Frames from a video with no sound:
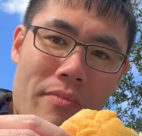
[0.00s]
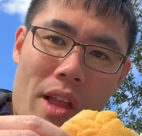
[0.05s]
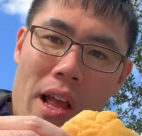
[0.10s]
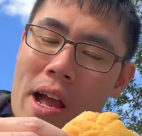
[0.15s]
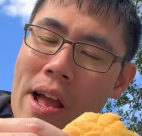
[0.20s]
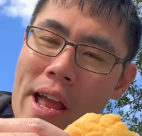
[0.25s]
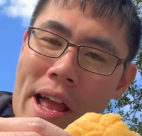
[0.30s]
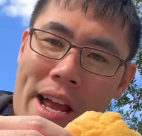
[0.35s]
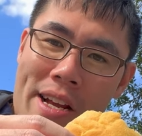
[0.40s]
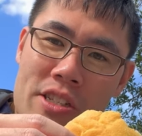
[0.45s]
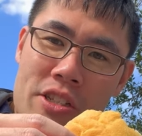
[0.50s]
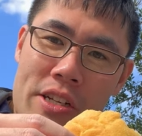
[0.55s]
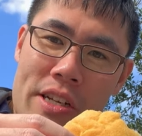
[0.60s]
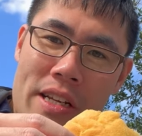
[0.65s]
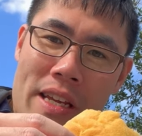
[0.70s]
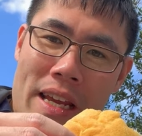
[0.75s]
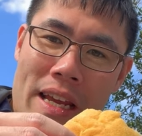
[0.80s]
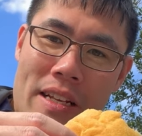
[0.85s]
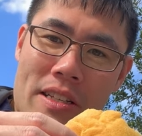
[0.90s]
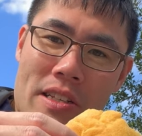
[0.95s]
I actually
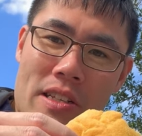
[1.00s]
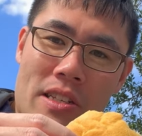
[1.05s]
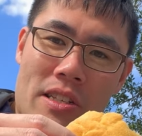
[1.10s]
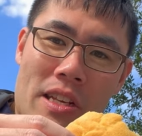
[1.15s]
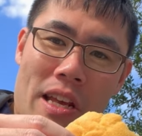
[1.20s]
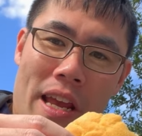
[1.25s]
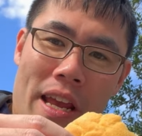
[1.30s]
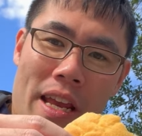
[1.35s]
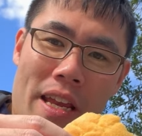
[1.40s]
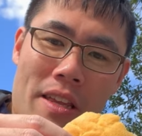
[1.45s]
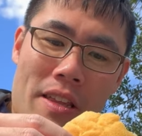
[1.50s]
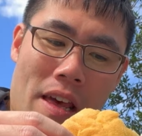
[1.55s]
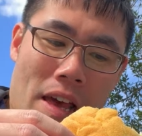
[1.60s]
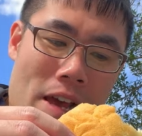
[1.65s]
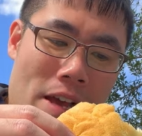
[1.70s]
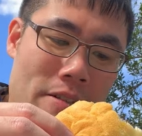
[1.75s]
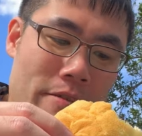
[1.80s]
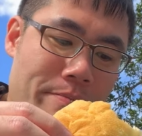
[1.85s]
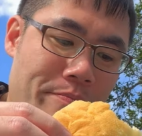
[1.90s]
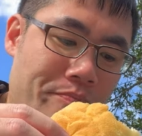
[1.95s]
can't say
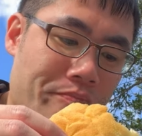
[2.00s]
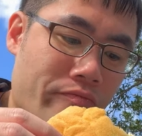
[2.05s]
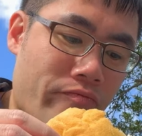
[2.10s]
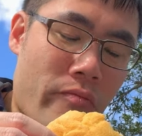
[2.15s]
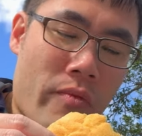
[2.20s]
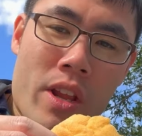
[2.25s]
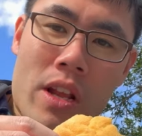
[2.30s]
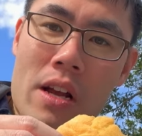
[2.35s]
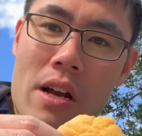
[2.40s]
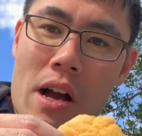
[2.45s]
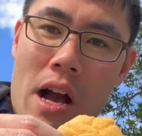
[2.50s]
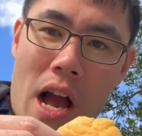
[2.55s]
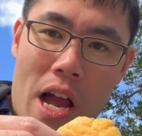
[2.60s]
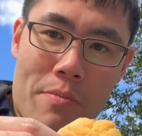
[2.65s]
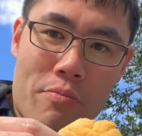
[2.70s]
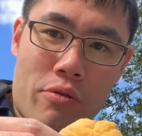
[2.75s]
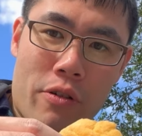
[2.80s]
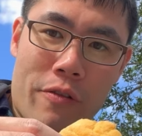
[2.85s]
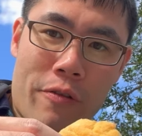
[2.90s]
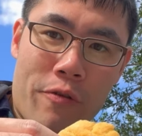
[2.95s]
that I
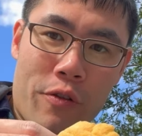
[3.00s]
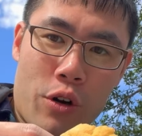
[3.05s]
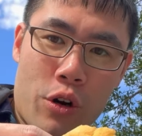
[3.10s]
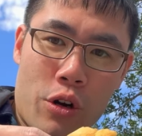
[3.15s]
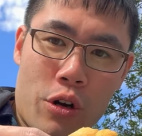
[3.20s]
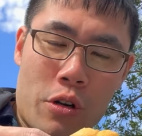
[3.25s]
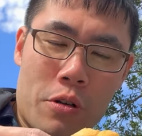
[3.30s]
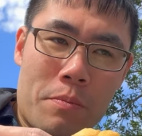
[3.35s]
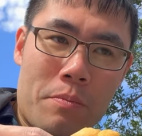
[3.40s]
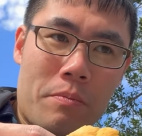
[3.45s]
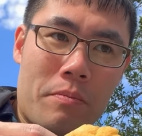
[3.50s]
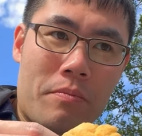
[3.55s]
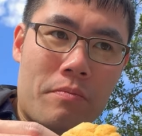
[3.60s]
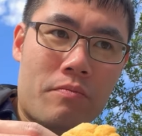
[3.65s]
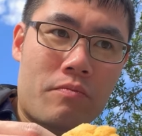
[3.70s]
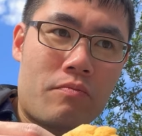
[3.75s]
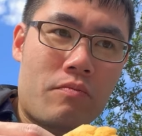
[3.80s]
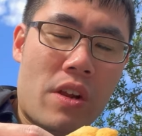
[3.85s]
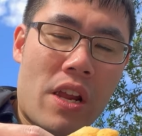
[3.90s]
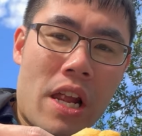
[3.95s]
prefer
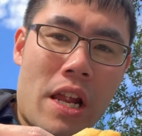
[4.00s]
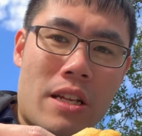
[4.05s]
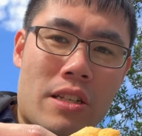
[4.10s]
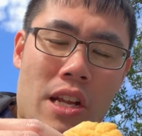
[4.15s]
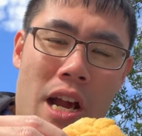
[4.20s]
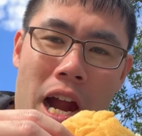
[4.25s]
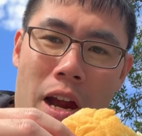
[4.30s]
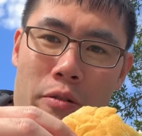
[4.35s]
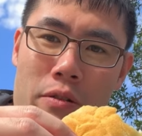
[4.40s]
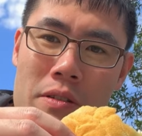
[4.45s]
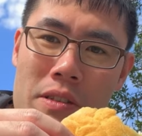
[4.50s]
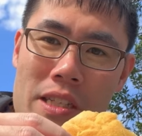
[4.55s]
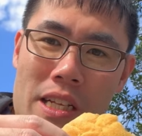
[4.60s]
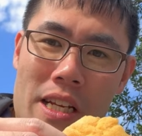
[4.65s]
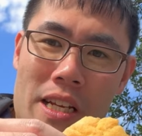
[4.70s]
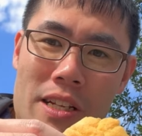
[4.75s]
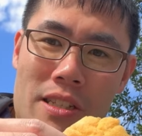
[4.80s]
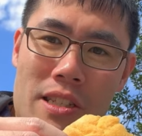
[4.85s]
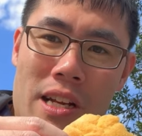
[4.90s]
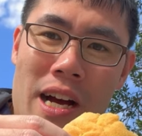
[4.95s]
the
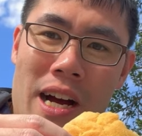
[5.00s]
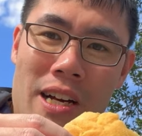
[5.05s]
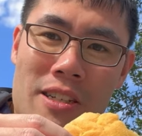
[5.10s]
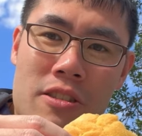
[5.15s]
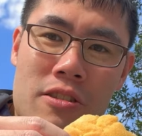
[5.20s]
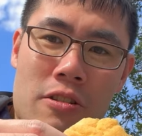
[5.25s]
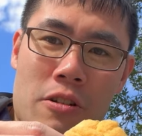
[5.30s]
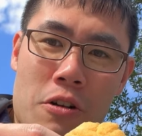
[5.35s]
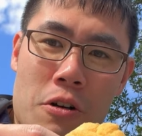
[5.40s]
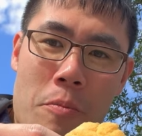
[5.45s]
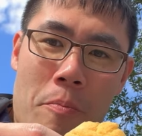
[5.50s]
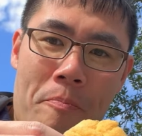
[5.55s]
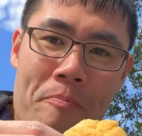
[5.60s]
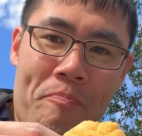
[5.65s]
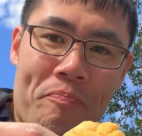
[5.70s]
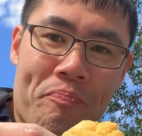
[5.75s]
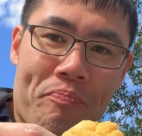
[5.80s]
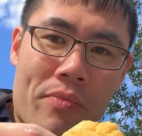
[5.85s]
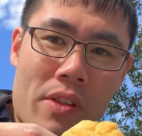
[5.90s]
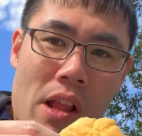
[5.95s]
Taiwanese Costco
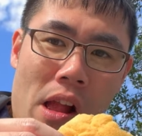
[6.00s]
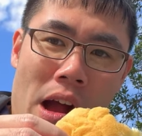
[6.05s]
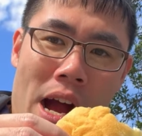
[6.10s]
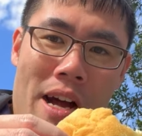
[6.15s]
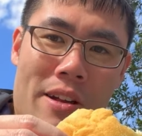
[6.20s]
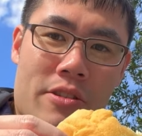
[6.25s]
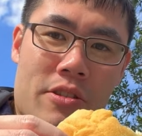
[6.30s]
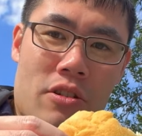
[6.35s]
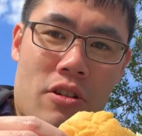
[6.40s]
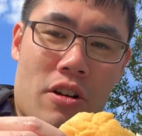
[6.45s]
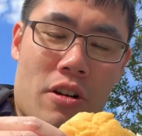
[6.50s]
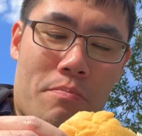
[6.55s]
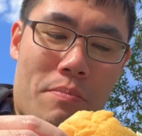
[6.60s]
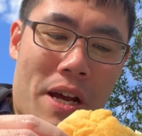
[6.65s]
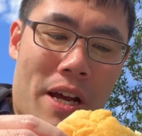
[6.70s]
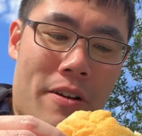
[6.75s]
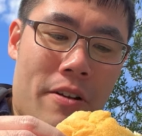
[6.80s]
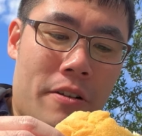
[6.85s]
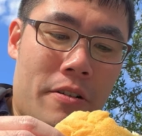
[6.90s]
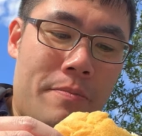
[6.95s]
hot dog
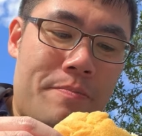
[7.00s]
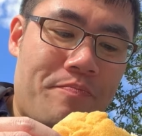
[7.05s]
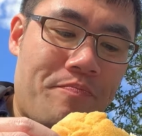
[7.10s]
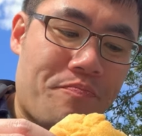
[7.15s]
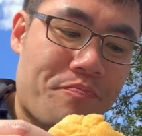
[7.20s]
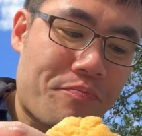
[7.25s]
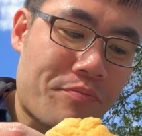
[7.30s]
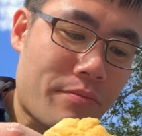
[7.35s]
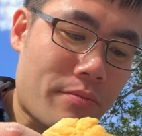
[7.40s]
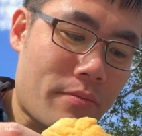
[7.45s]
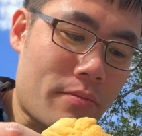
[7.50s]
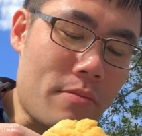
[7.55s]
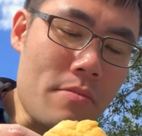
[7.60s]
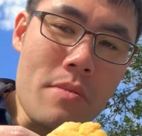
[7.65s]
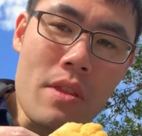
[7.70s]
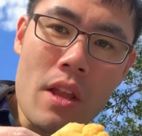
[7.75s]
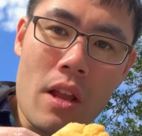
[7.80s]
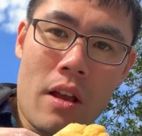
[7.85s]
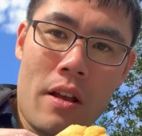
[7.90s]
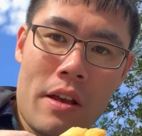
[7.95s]
better.
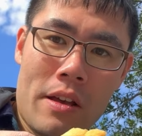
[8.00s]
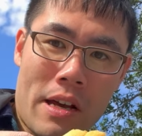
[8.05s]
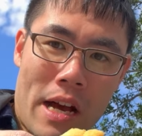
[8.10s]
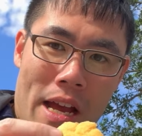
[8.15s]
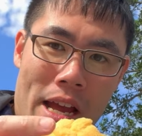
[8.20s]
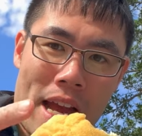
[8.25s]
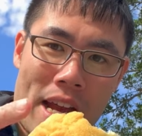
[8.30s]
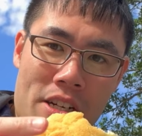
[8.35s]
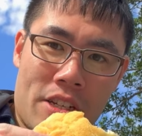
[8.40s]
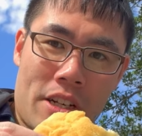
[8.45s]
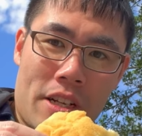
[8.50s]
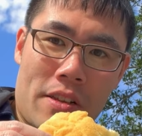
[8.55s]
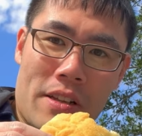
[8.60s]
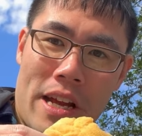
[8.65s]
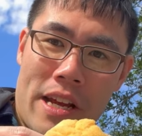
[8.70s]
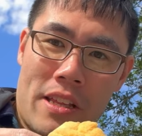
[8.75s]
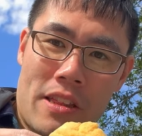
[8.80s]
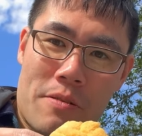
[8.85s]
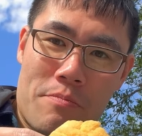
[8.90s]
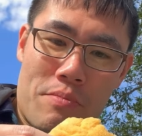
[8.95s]
I actually
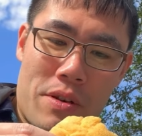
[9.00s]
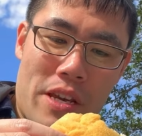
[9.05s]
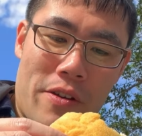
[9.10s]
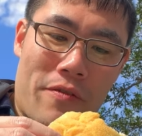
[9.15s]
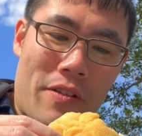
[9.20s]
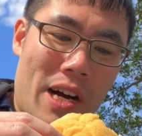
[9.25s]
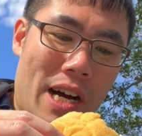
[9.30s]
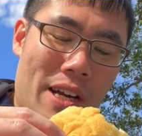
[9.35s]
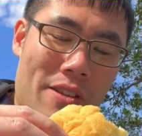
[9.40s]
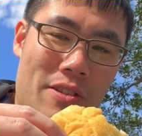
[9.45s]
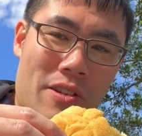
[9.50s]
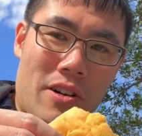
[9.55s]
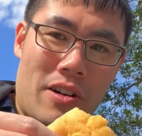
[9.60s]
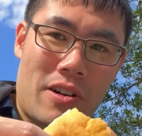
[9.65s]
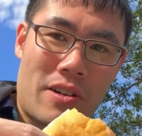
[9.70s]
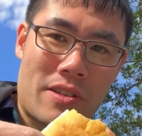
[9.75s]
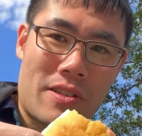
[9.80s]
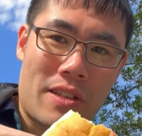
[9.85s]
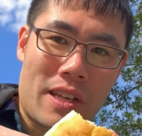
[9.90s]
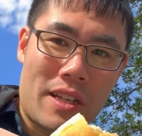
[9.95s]
like the beef hot
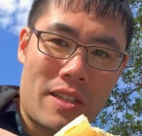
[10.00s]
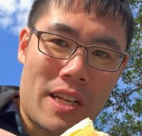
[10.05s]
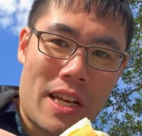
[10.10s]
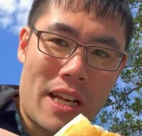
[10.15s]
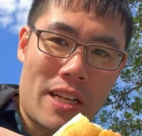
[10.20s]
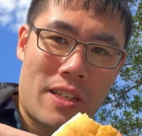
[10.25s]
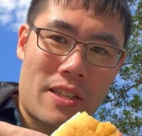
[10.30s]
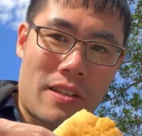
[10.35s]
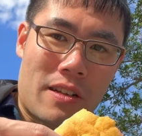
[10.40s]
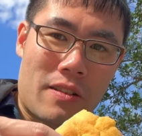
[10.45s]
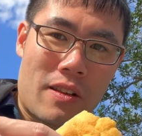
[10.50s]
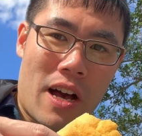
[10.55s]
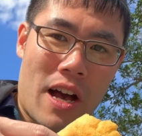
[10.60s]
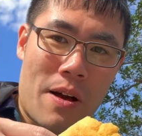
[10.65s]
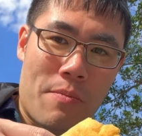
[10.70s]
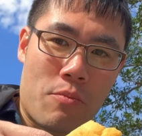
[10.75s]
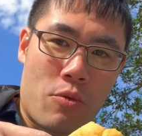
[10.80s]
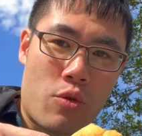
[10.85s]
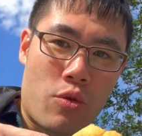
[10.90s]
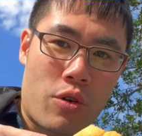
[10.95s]
dogs. They taste a
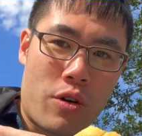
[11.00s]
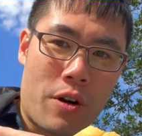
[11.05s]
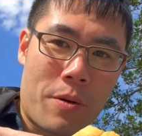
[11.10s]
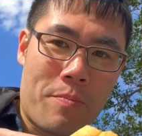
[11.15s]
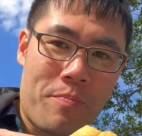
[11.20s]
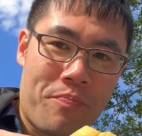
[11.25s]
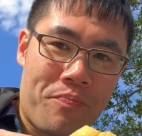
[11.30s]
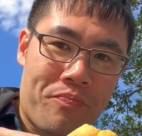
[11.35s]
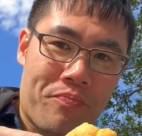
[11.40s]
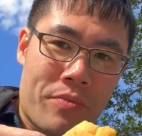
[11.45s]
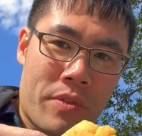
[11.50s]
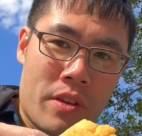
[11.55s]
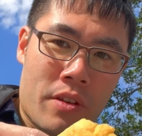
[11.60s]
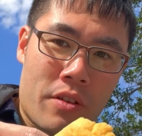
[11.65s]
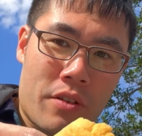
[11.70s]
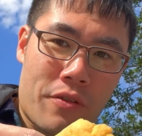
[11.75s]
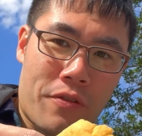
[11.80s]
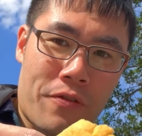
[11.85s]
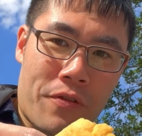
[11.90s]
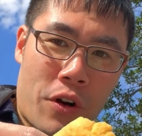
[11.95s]
lot more
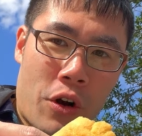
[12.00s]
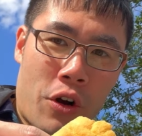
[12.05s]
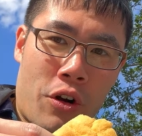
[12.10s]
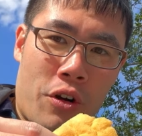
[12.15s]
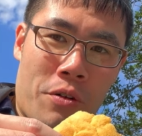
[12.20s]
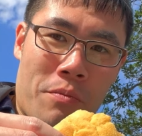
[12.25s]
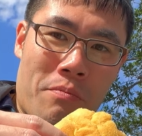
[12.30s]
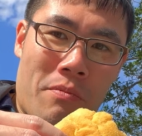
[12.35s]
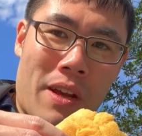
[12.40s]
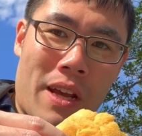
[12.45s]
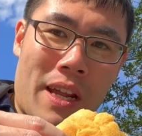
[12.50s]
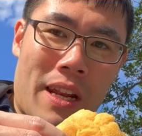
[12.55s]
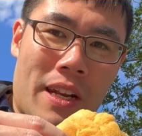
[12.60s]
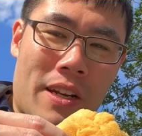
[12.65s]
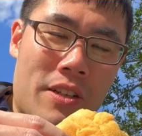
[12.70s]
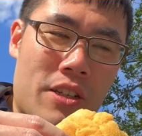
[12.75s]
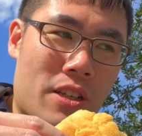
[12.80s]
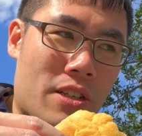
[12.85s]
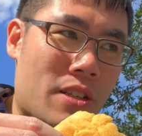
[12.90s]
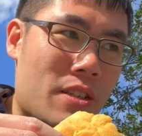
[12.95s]
firm and it
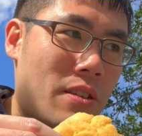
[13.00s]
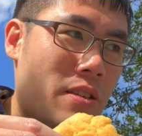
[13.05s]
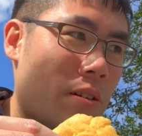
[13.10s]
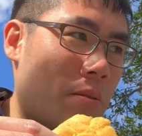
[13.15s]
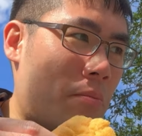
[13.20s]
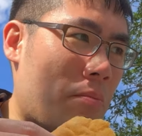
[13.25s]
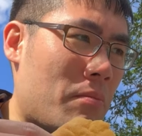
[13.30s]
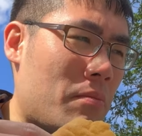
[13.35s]
just